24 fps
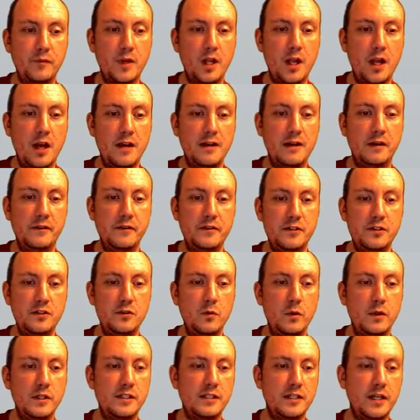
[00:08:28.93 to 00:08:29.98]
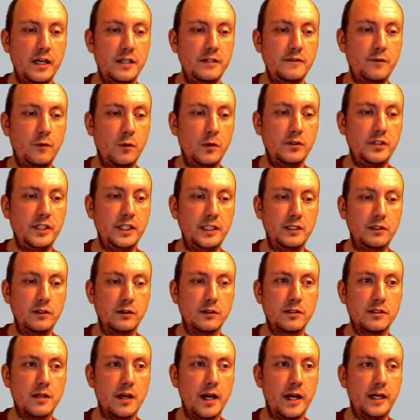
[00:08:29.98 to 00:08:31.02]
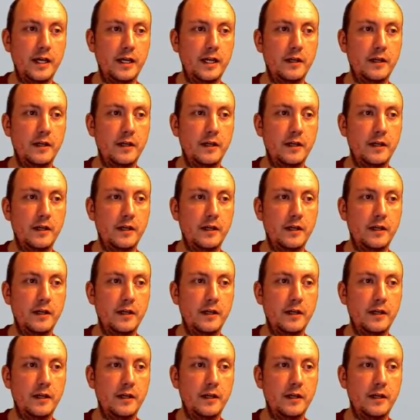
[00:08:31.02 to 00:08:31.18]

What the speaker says: Now this is what size 14 looks like